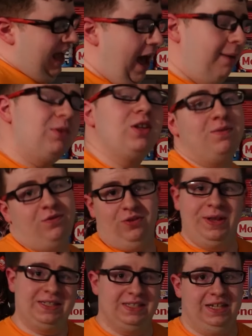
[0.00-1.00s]
I'm
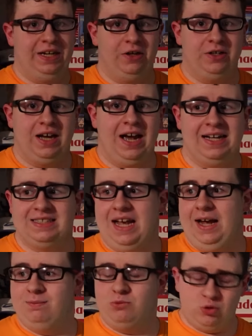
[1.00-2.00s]
conflicted here, guys.
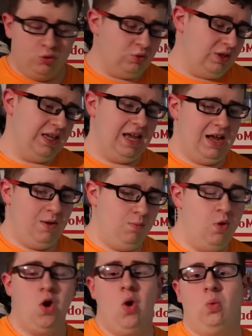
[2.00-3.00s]
I am truly
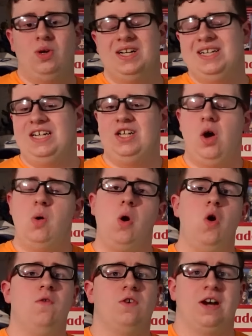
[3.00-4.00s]
am. We're gonna go
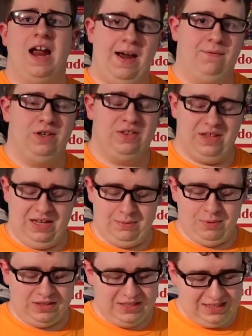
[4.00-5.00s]
over
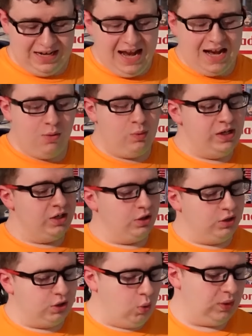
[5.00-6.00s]
everything, but today we
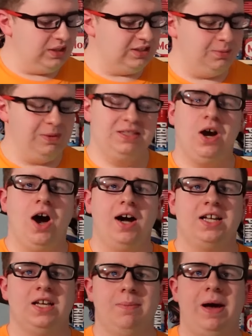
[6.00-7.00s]
are going to be
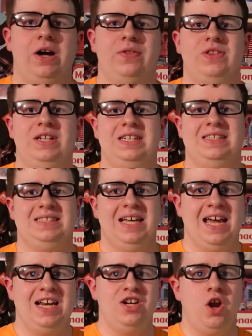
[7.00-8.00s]
talking about the
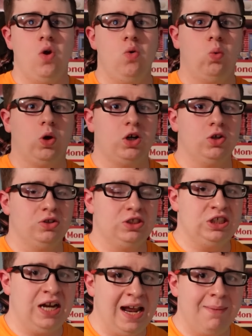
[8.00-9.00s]
Nintendo World
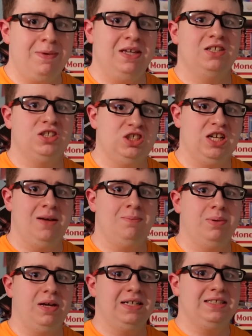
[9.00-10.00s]

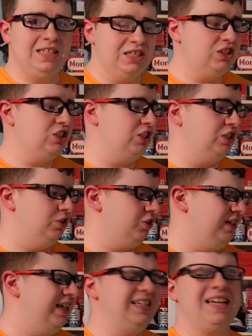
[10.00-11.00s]
Championship Edition
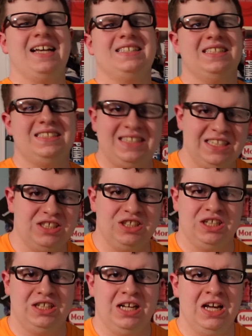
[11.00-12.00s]
or NES
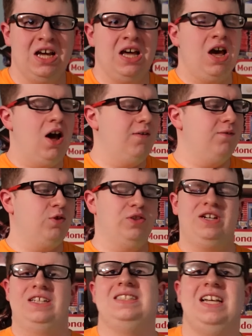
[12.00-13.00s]
Edition of, for
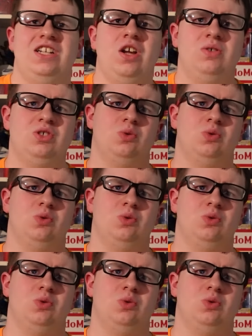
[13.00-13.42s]
the Nintendo